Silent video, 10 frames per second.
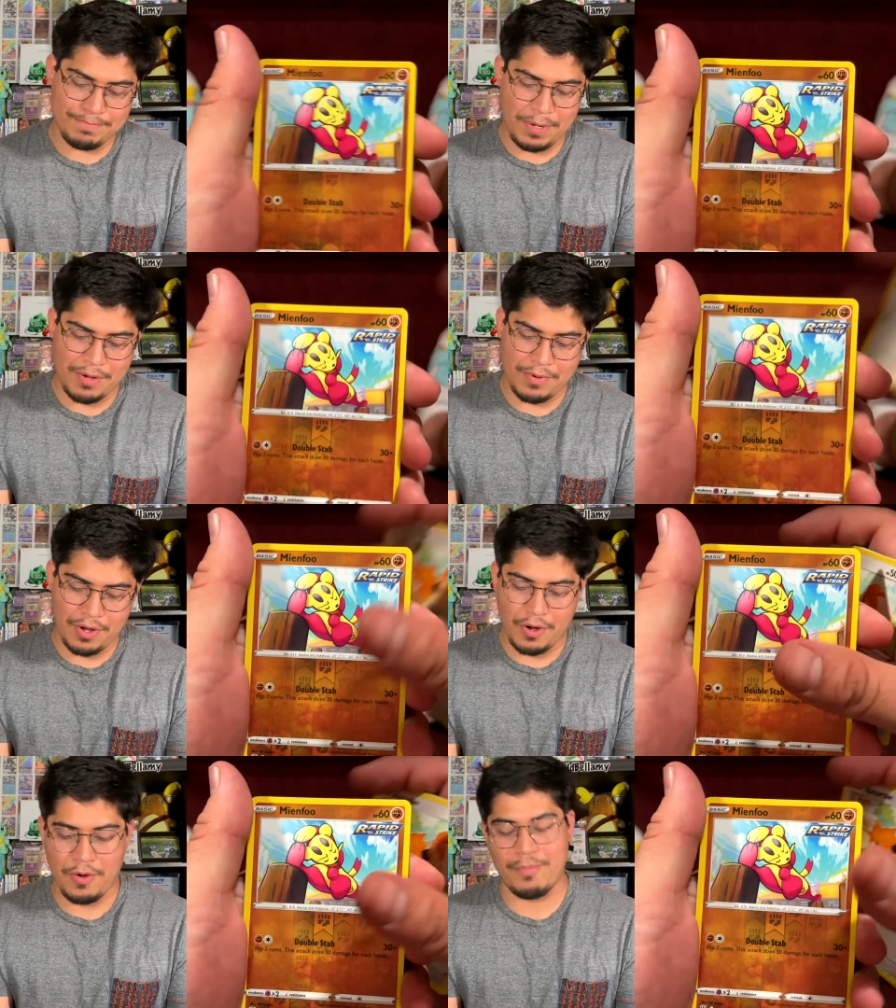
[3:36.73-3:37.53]

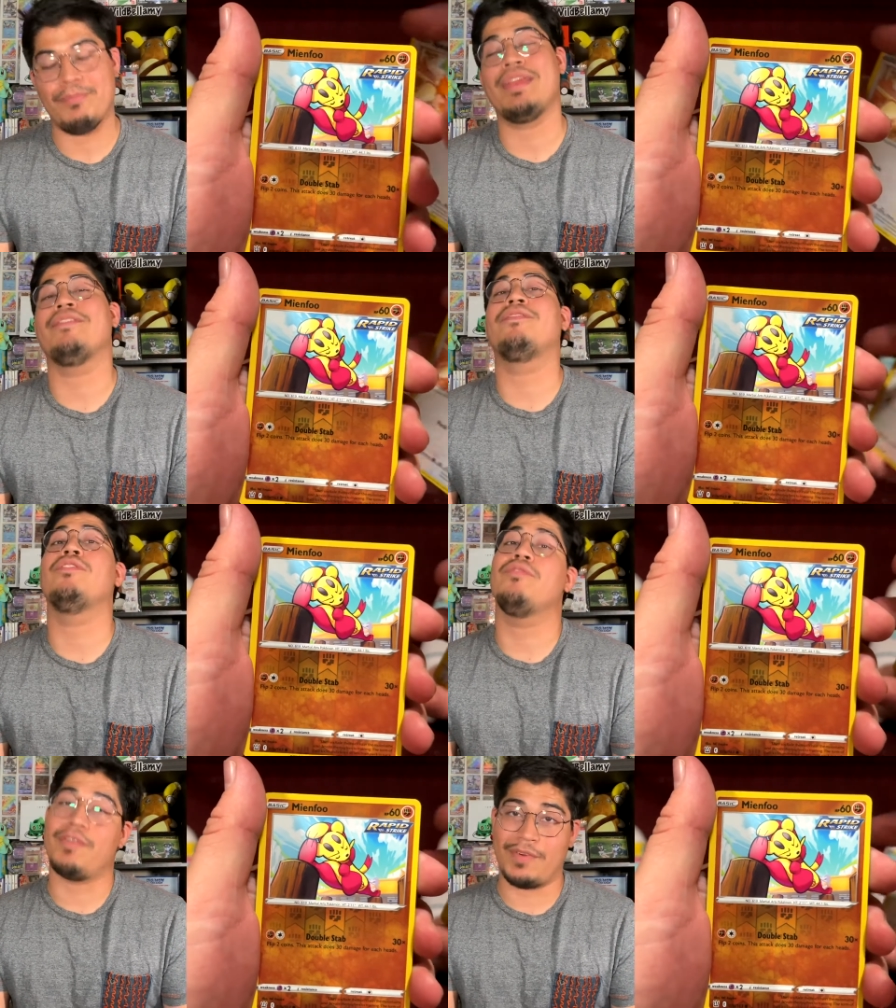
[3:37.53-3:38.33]
Spearow,
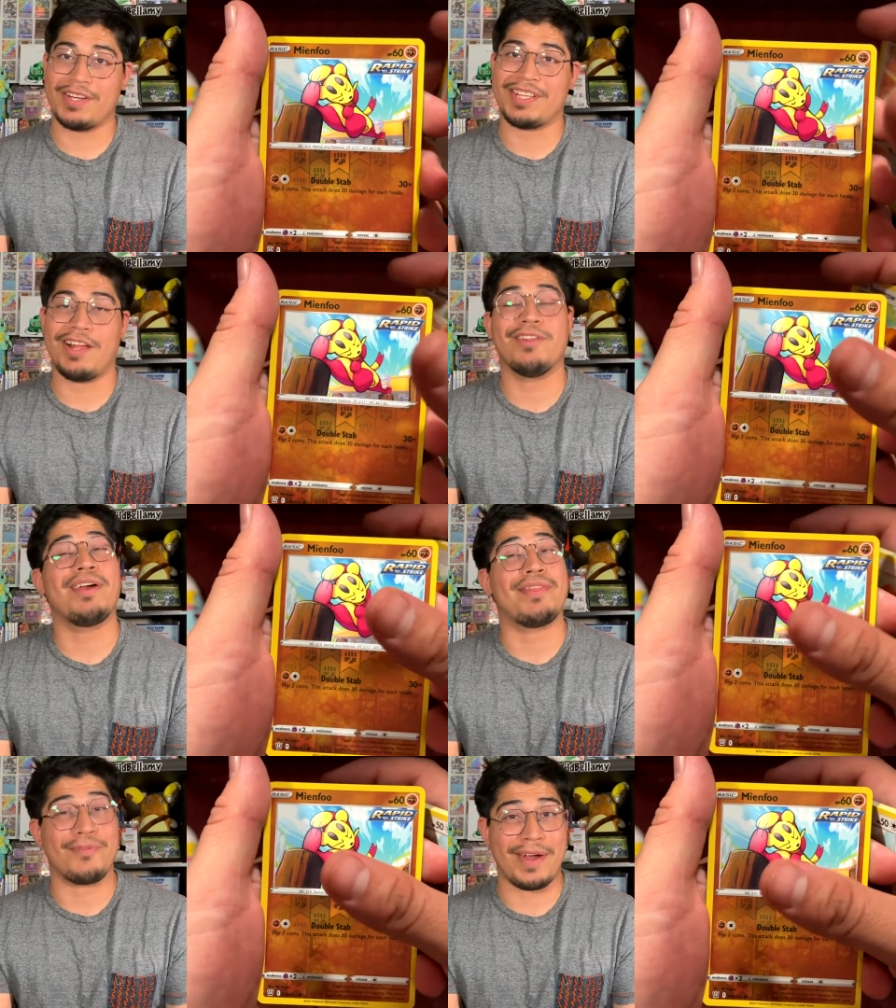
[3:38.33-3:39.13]
Mienfoo, Reverse Holo,
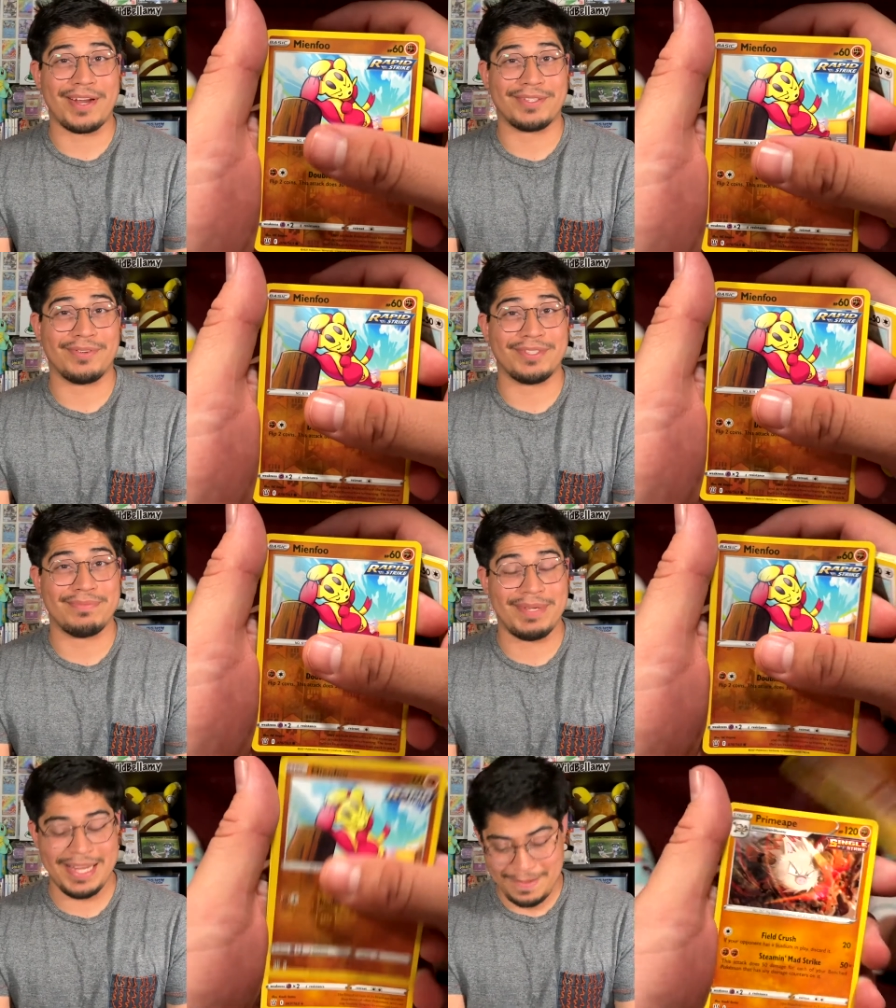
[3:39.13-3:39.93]
and the rare is going to
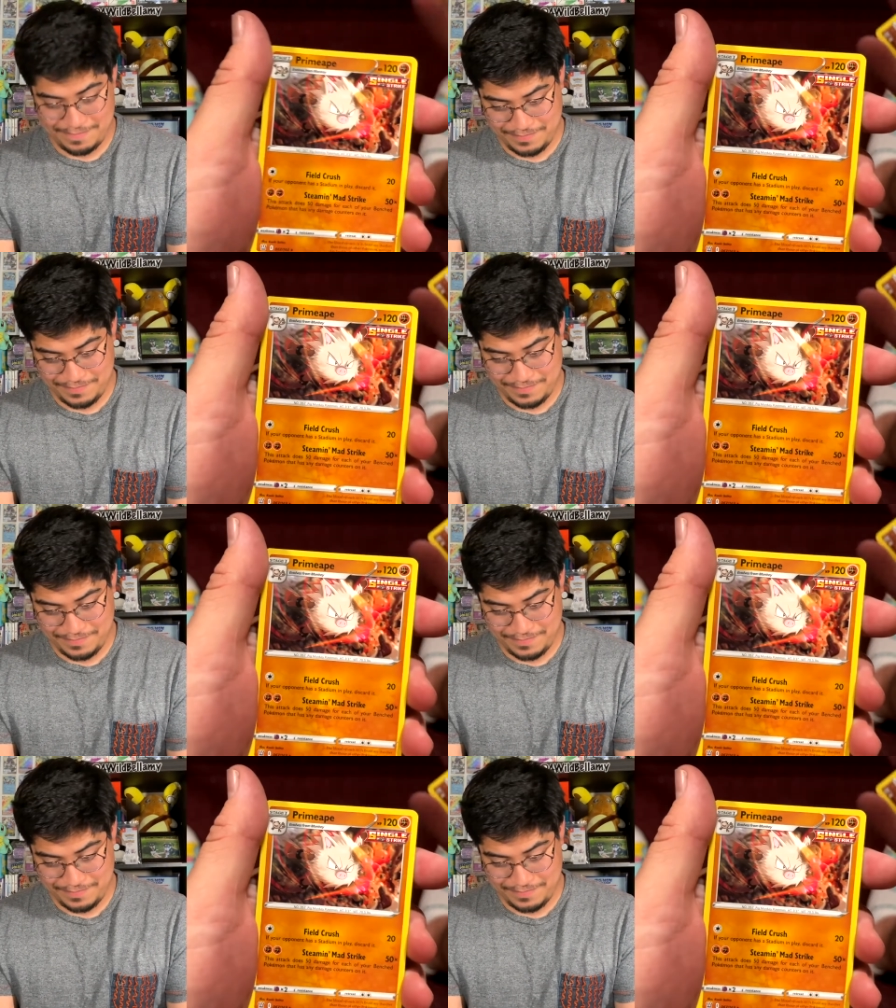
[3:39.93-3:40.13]
be